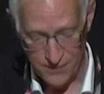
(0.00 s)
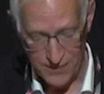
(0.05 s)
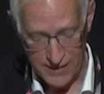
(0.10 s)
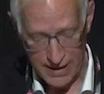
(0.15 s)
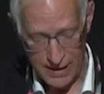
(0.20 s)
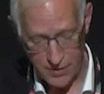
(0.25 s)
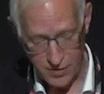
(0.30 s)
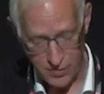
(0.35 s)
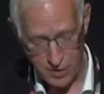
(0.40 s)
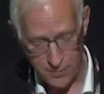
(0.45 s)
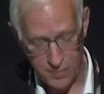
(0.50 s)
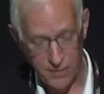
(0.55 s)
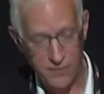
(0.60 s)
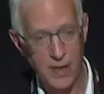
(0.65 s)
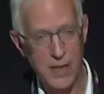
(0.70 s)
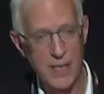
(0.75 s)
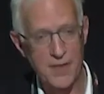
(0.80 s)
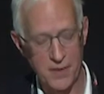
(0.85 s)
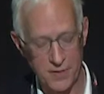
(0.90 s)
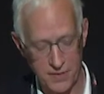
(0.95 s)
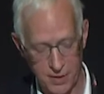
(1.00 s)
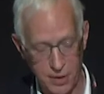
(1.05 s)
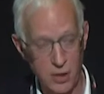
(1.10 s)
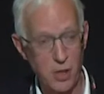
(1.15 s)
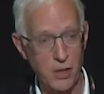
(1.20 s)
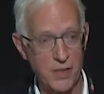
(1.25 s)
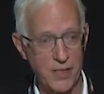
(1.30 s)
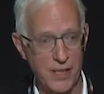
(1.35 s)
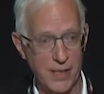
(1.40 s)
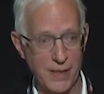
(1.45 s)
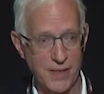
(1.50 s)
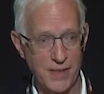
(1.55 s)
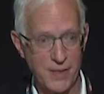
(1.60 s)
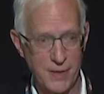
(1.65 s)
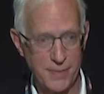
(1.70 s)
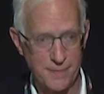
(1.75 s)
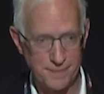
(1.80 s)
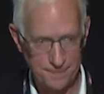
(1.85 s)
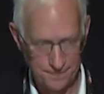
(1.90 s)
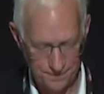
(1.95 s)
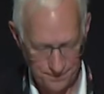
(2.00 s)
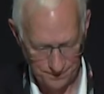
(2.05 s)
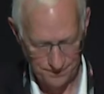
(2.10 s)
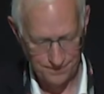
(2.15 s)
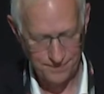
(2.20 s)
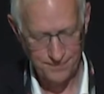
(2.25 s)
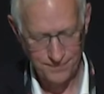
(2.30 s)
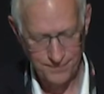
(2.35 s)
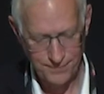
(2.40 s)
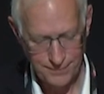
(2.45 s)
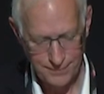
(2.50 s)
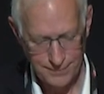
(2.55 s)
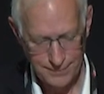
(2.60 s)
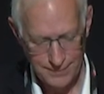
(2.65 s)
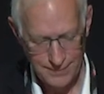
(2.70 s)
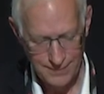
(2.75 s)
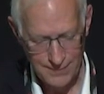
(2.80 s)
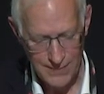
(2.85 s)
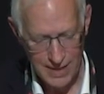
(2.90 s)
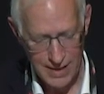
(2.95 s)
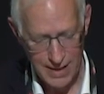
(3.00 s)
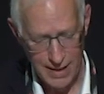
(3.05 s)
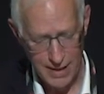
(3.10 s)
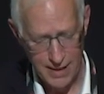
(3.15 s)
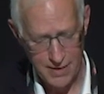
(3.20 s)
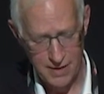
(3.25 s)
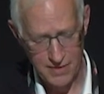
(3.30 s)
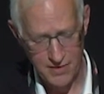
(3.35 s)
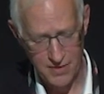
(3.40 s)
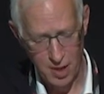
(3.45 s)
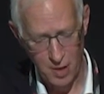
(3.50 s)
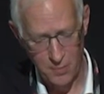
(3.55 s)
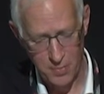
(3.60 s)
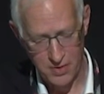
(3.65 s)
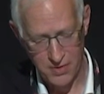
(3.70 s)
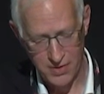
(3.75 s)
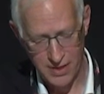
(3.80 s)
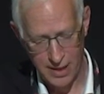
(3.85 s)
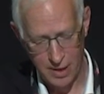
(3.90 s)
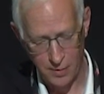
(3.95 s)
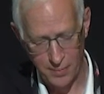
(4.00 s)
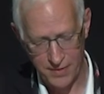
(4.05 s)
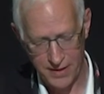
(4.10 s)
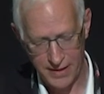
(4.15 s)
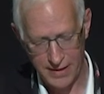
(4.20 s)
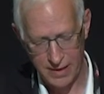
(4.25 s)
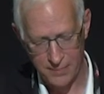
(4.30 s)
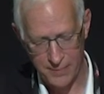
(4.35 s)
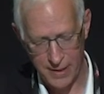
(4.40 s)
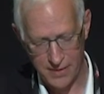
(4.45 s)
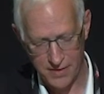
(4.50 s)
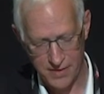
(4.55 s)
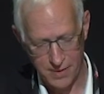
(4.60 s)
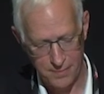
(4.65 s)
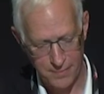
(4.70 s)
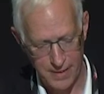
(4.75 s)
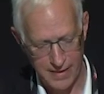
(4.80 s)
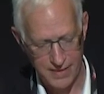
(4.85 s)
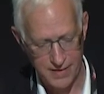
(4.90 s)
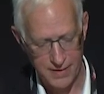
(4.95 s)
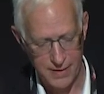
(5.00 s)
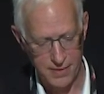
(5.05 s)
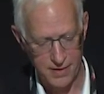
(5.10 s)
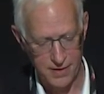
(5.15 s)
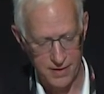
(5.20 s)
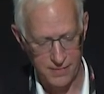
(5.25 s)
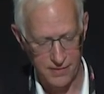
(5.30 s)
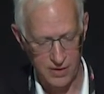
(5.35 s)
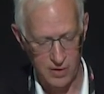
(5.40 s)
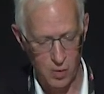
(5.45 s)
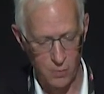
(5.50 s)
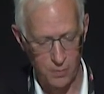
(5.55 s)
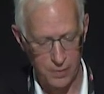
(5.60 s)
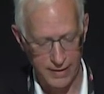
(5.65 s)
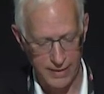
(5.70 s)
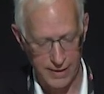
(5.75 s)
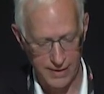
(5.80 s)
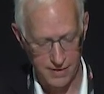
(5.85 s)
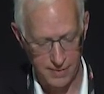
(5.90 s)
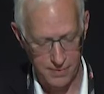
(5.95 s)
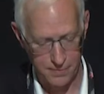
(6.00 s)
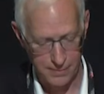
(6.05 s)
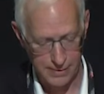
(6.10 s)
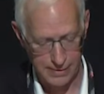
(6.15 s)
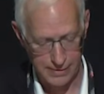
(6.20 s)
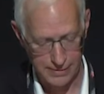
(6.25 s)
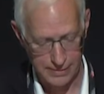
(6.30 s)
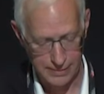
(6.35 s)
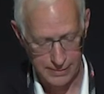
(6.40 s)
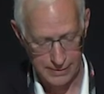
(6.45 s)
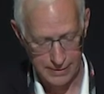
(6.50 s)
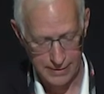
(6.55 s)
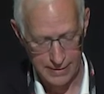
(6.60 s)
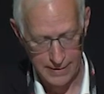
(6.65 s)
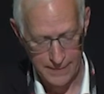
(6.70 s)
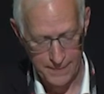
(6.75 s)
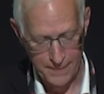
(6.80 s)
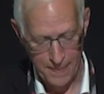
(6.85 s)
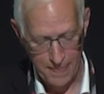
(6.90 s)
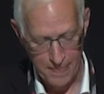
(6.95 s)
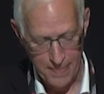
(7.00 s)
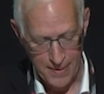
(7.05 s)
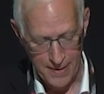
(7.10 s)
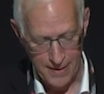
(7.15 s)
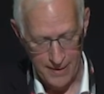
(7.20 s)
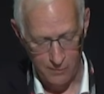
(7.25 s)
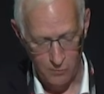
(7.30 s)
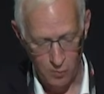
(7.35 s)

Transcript: History provides us a context and examples to help think about and make sense of a complicated world. It